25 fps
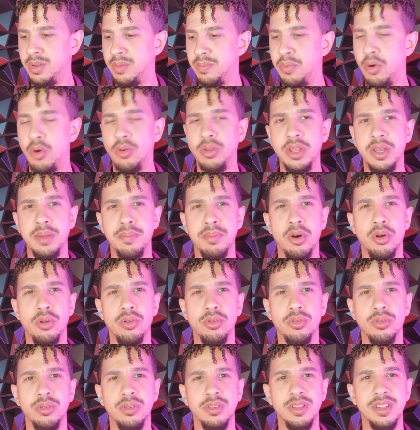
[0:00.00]

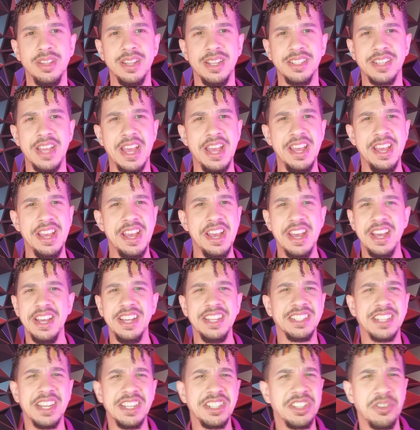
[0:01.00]
Polypole. That's
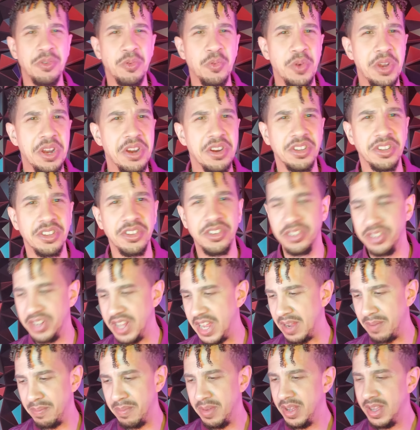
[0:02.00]
such a weird little
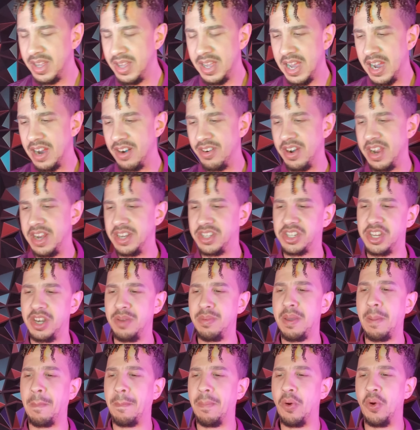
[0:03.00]
name. All right, it's going to
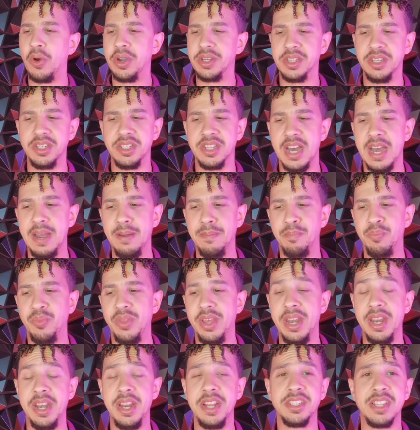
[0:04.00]
be a poison type,
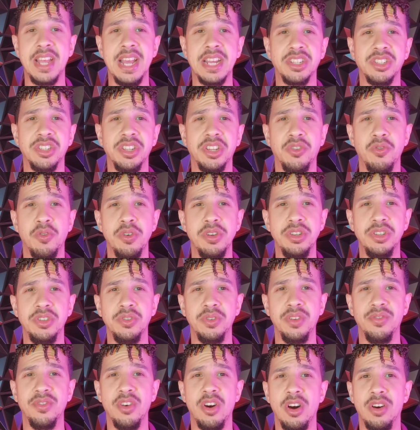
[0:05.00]
and it is actually going to
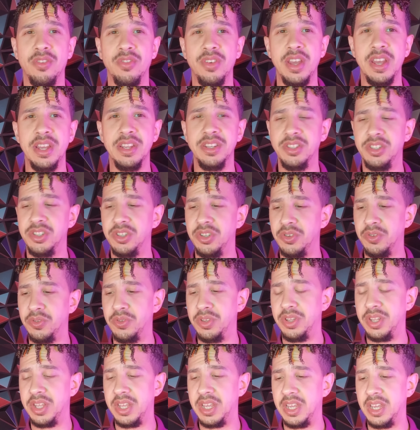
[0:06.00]
evolve into
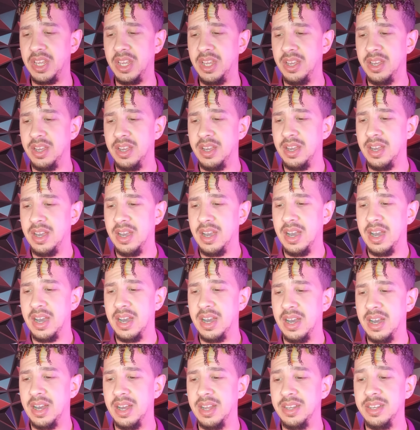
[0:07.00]
the
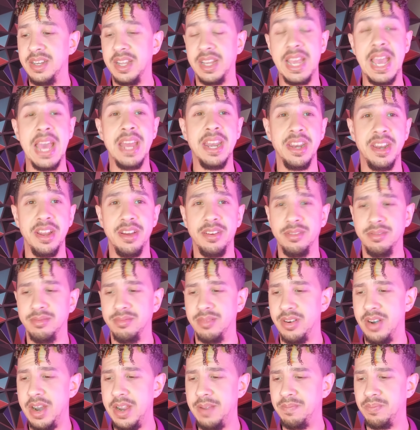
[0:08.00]
Naganadel.
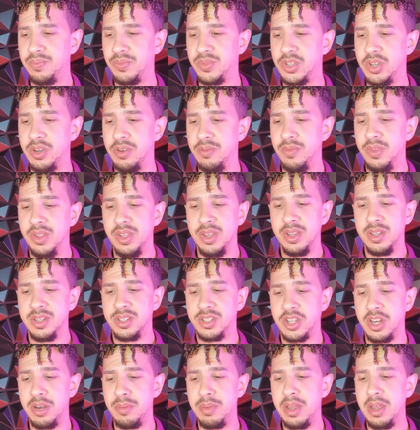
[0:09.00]
All right, so
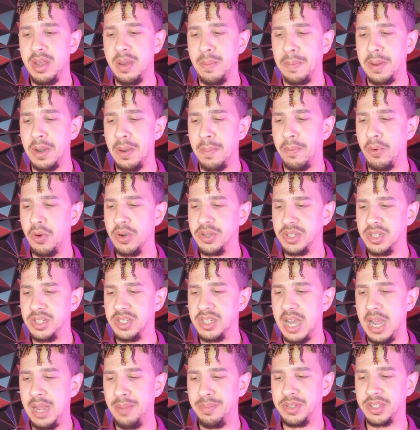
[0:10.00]
it's going to be a pure poison
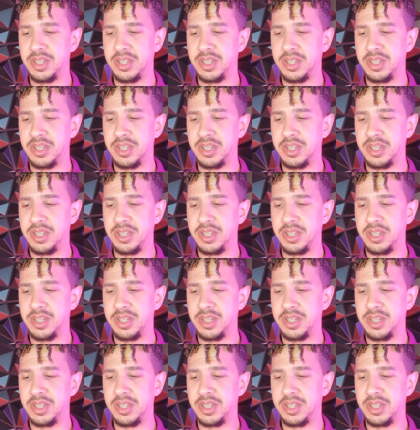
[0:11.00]
type.